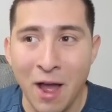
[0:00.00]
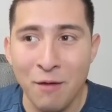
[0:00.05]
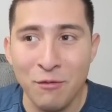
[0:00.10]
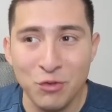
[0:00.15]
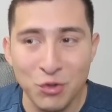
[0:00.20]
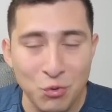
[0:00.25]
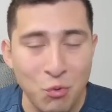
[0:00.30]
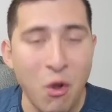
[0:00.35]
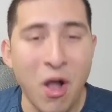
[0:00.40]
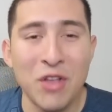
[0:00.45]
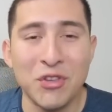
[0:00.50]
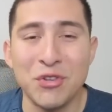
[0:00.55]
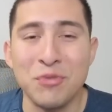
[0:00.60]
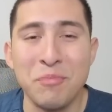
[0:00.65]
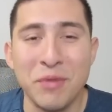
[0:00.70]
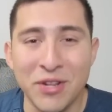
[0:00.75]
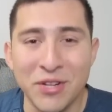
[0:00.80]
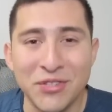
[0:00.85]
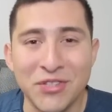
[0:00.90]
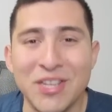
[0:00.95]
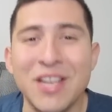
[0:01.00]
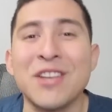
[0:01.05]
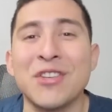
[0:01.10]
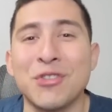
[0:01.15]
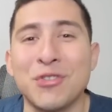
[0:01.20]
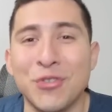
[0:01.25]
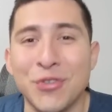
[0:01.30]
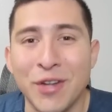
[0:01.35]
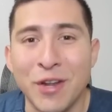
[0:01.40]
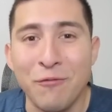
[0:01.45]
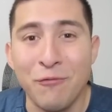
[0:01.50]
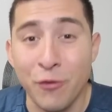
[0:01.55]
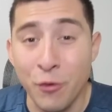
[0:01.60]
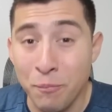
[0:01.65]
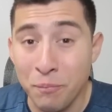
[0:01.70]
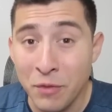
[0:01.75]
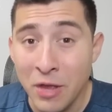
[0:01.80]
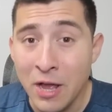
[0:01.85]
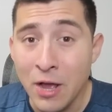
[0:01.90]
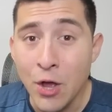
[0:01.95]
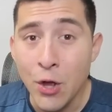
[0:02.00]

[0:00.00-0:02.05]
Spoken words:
I was watching videos yesterday from